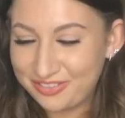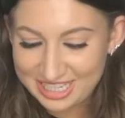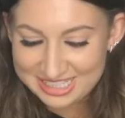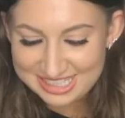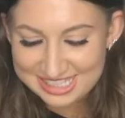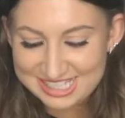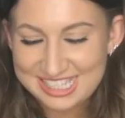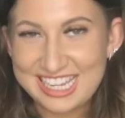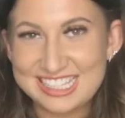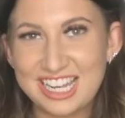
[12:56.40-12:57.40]
these
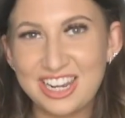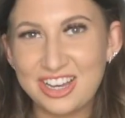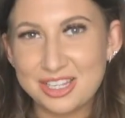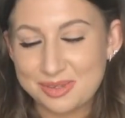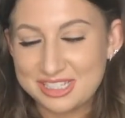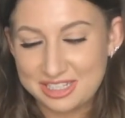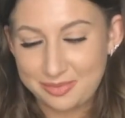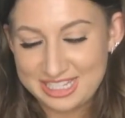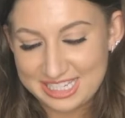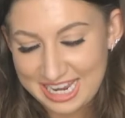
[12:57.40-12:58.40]
six last ones that
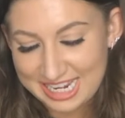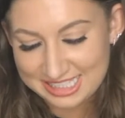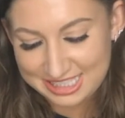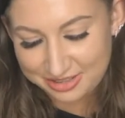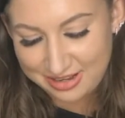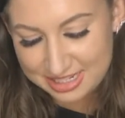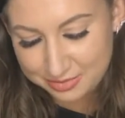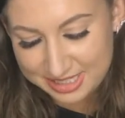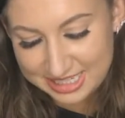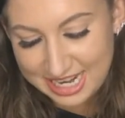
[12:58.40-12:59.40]
we did actually scratch,
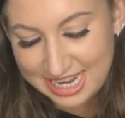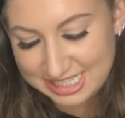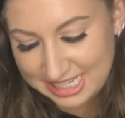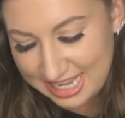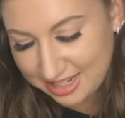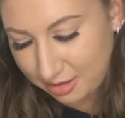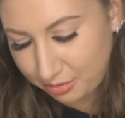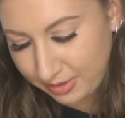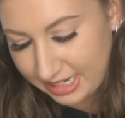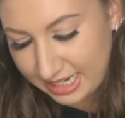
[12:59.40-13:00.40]
we did actually end
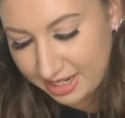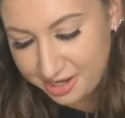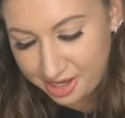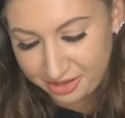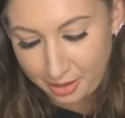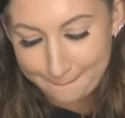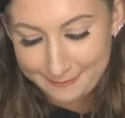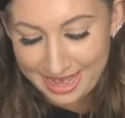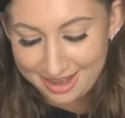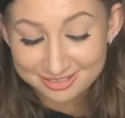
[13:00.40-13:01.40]
up winning another
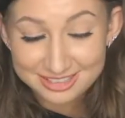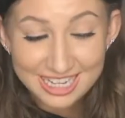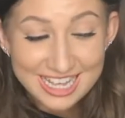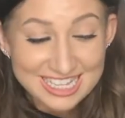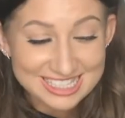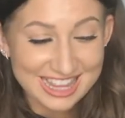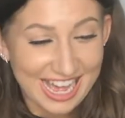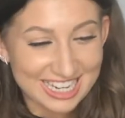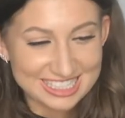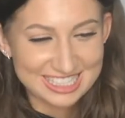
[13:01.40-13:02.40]
pound. So
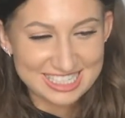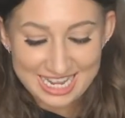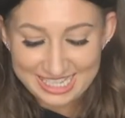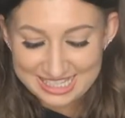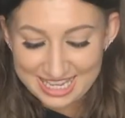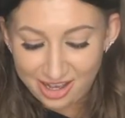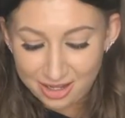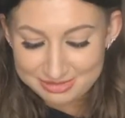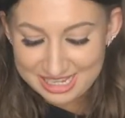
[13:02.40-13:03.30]
that actually takes it up